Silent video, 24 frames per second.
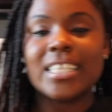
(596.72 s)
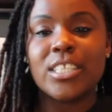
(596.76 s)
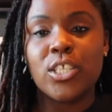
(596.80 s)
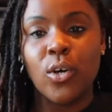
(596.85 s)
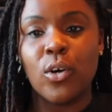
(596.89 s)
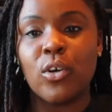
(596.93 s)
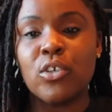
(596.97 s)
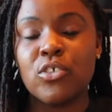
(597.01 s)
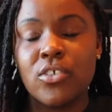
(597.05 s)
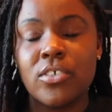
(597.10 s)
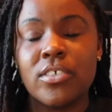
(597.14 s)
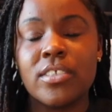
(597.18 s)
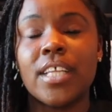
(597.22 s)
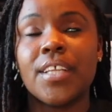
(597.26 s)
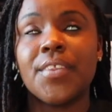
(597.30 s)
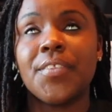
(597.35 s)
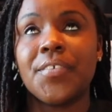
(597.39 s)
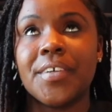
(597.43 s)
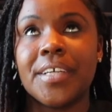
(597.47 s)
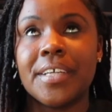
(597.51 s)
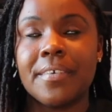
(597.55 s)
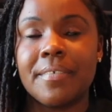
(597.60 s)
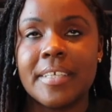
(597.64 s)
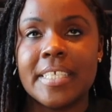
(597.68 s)
told you the
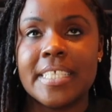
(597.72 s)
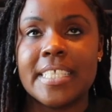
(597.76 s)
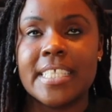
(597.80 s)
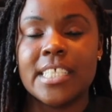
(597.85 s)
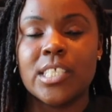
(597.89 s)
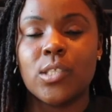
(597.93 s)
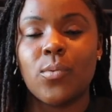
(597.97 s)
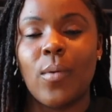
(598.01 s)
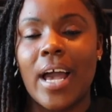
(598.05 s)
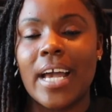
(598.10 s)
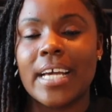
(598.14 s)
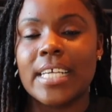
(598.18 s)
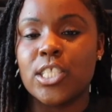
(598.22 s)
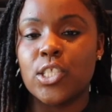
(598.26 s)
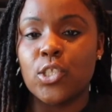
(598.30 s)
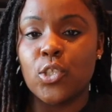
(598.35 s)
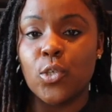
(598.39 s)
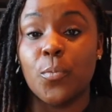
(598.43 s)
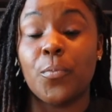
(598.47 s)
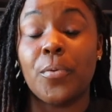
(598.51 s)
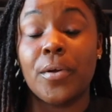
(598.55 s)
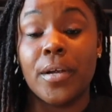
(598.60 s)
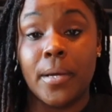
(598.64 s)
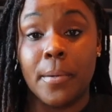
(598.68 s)
3 reasons why it's
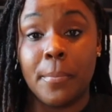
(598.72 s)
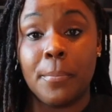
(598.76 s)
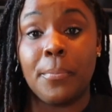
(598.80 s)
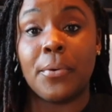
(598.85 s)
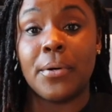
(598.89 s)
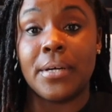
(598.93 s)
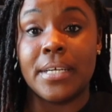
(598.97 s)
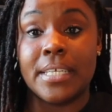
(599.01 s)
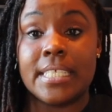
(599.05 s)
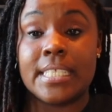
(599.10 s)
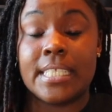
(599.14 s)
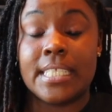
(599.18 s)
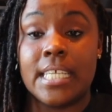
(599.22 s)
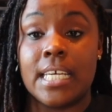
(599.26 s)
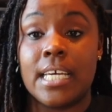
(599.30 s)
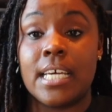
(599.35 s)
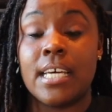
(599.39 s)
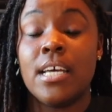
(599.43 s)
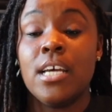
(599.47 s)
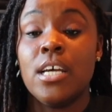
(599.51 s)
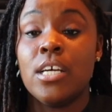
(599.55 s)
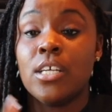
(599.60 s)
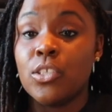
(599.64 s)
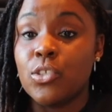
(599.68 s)
super important
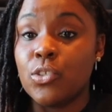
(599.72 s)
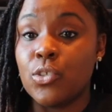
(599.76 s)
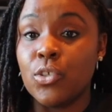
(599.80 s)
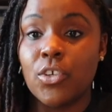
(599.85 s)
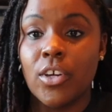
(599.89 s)
to do